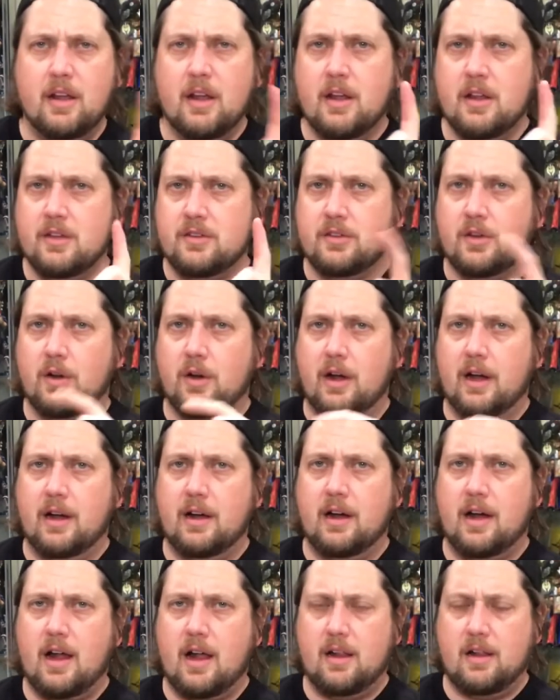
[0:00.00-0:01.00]
So
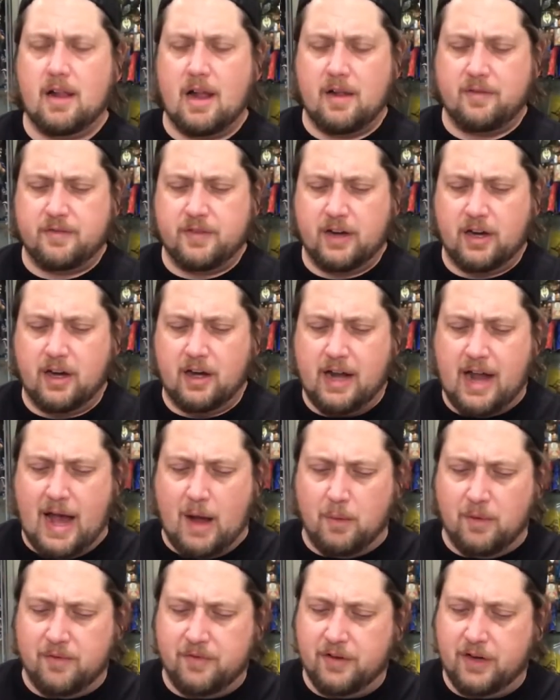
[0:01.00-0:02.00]
uh, I'll, I'll figure it
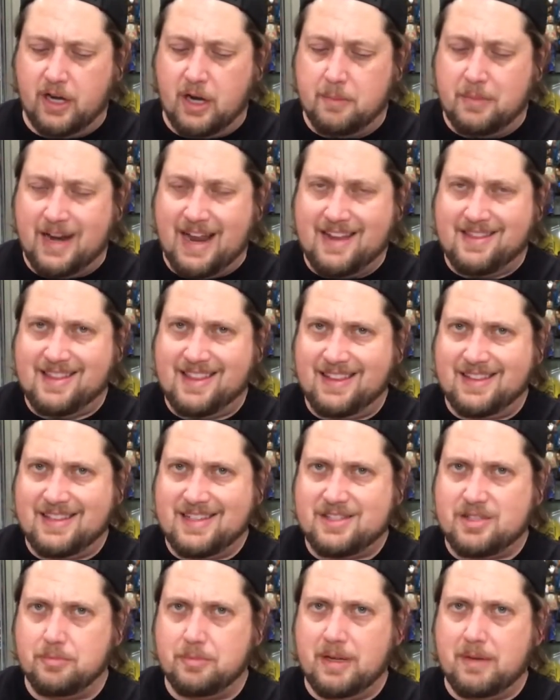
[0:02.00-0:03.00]
out. We'll figure it. But I think
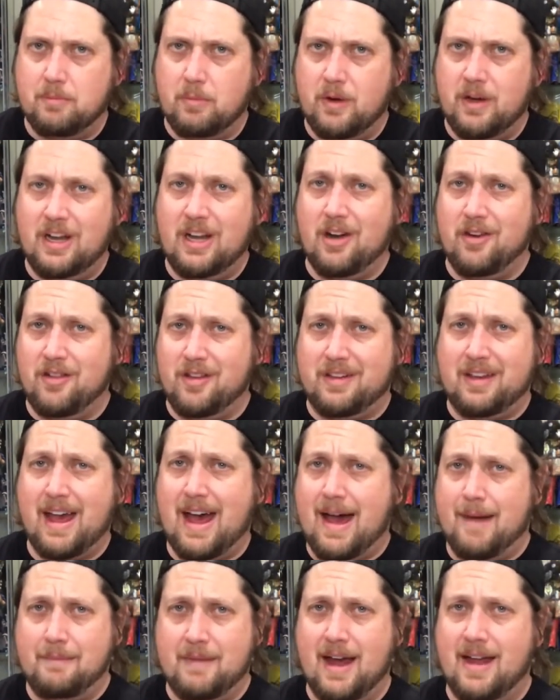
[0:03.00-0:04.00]
this will be near the
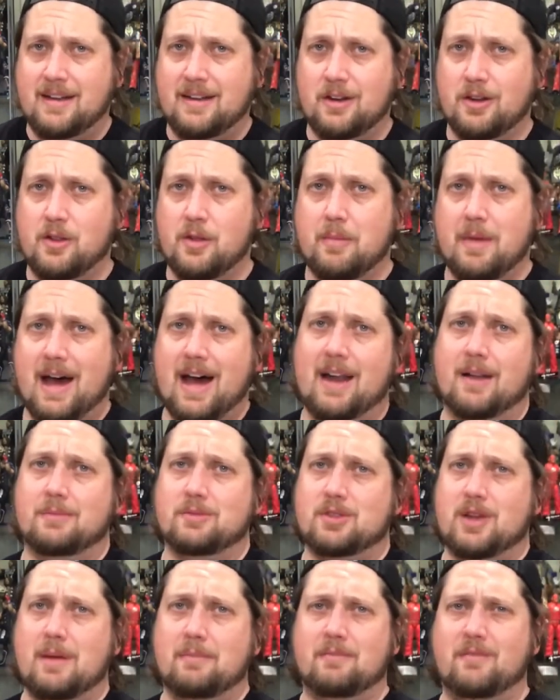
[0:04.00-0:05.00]
top, not near the bottom.
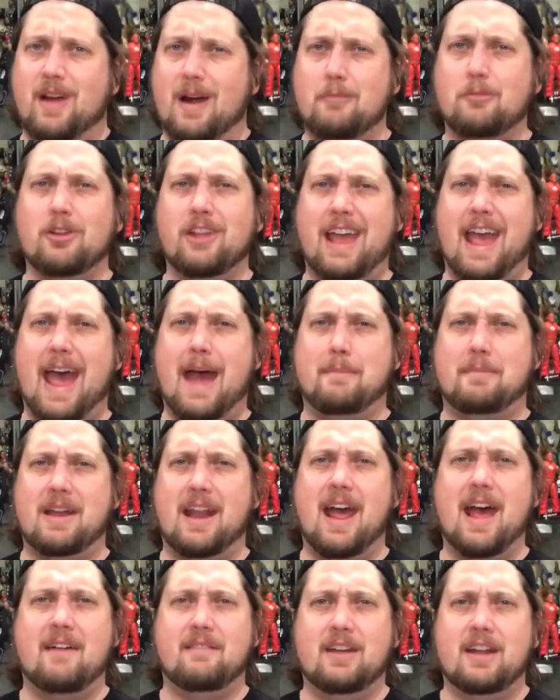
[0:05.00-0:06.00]
So I'm, I'm really happy
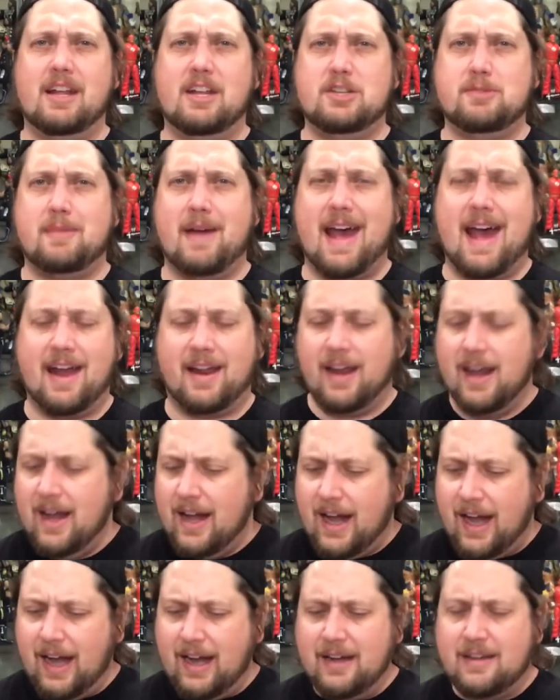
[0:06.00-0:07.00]
to have an Edge back.
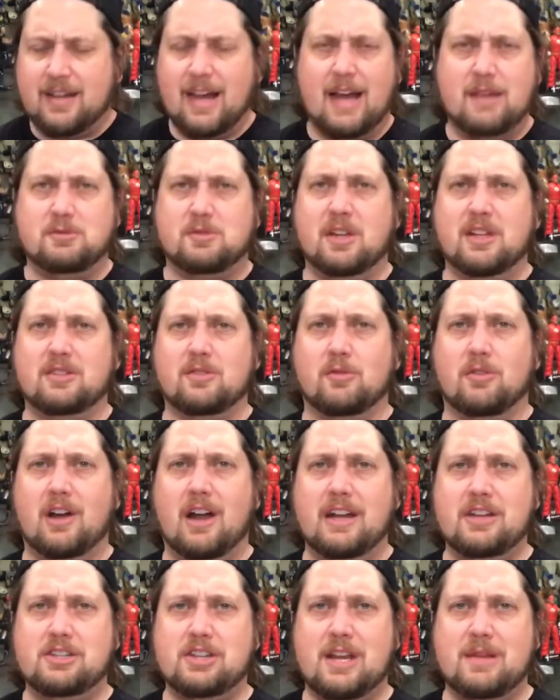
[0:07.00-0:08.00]
Anytime we get the
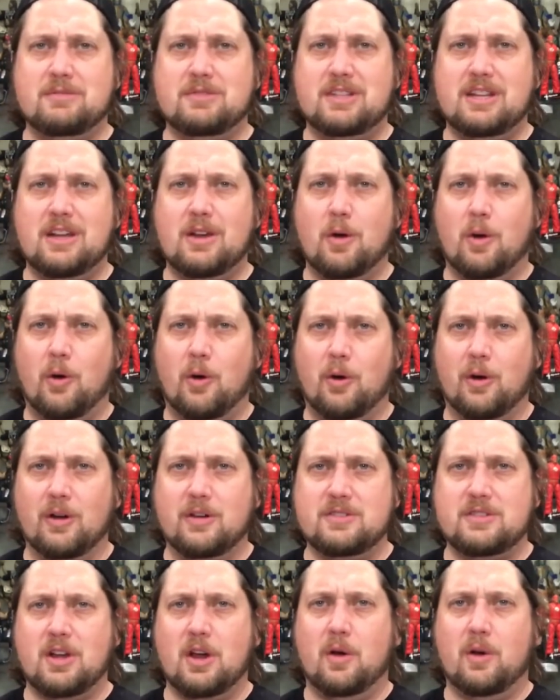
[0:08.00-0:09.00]
Ronnie James Dio
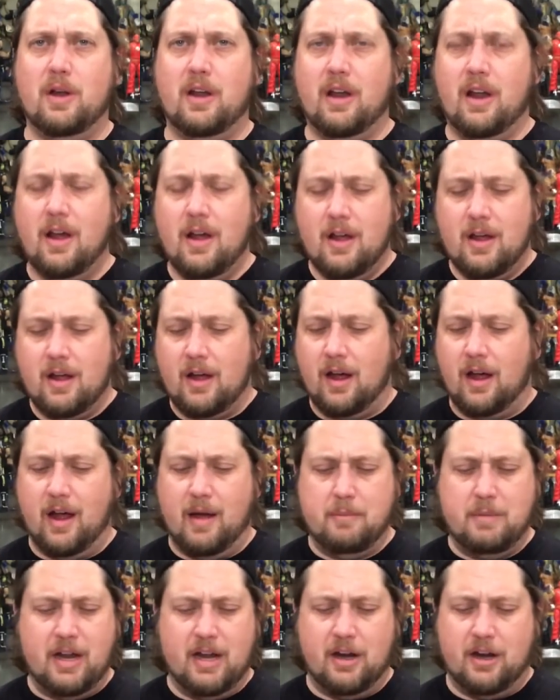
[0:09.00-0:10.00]
horns going,
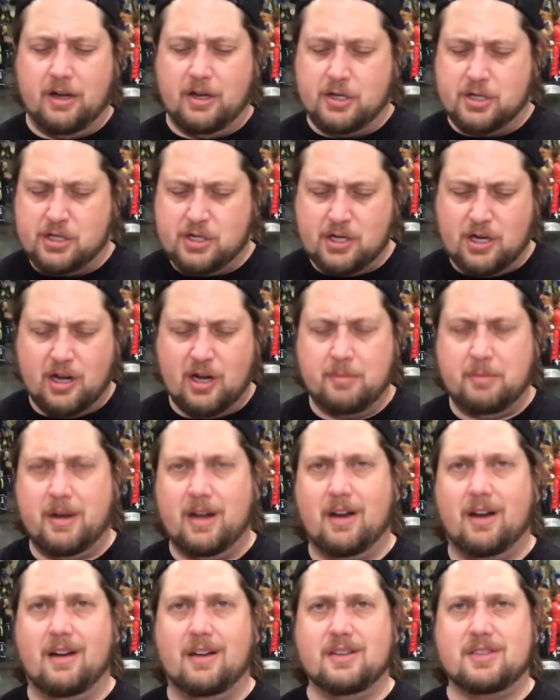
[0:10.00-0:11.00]
uh, be it on his shirt, be
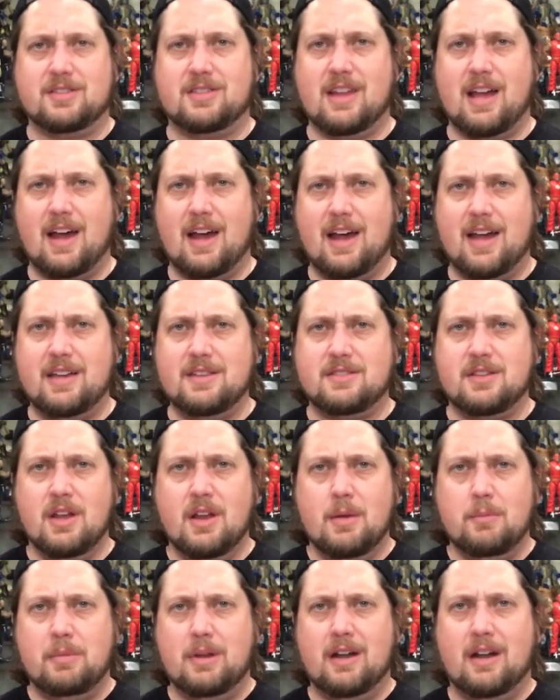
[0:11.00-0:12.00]
it on his thighs,
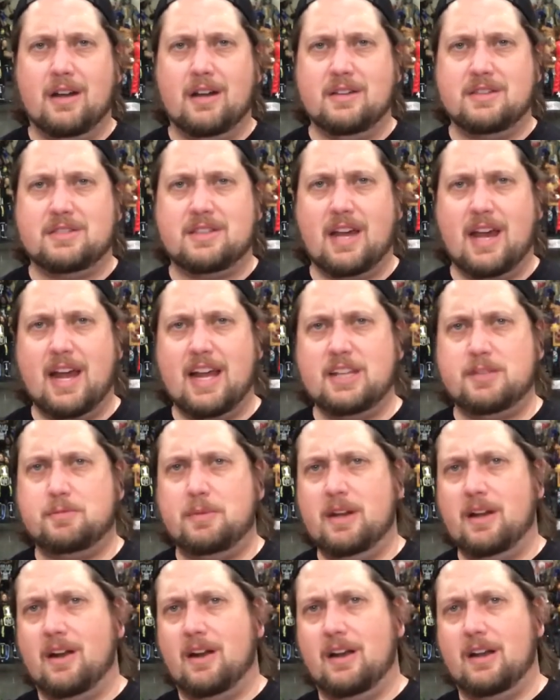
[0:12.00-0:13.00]
be it on his tights,
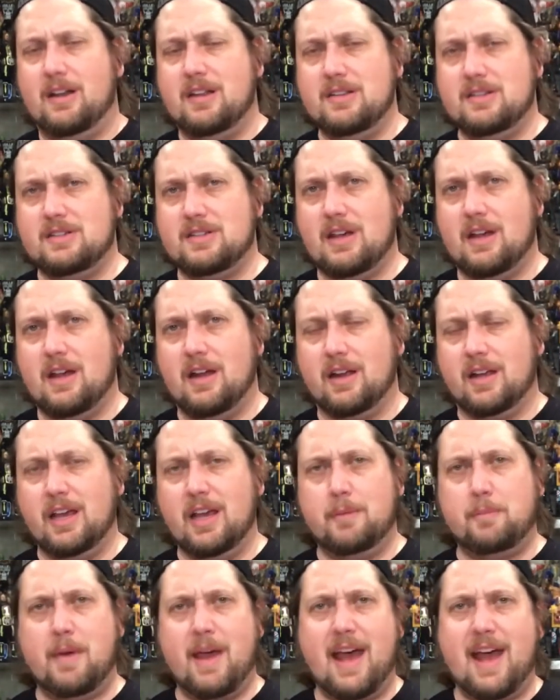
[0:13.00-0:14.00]
be it on his uh,
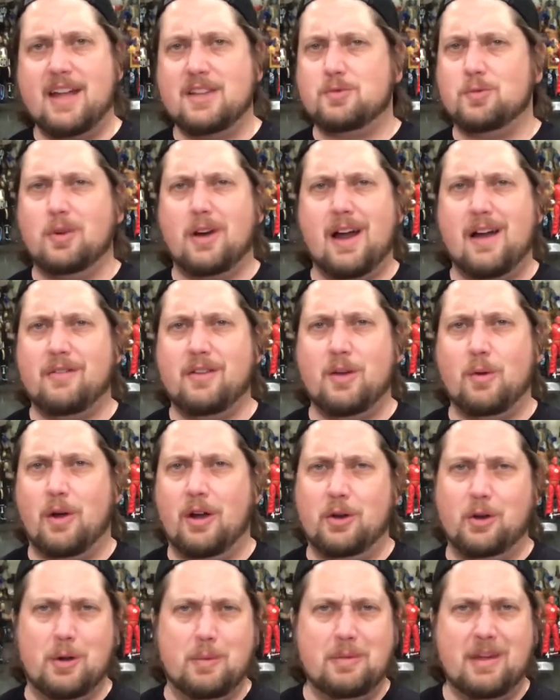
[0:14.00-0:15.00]
kick pads, wherever you
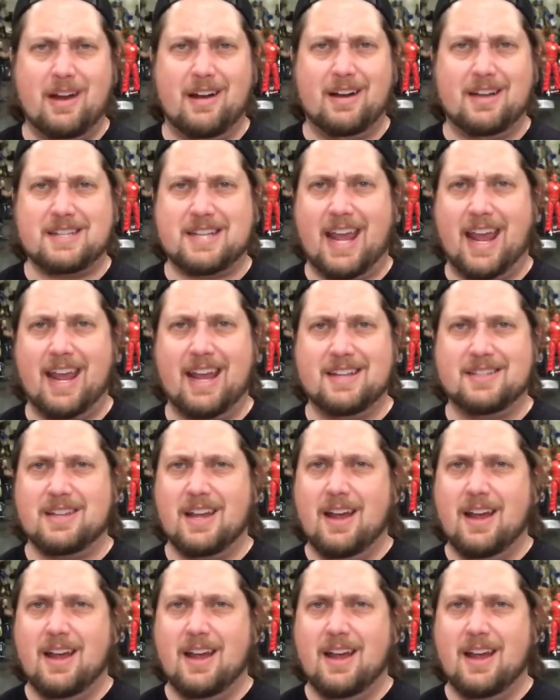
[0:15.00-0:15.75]
want to do it, be it on his hands,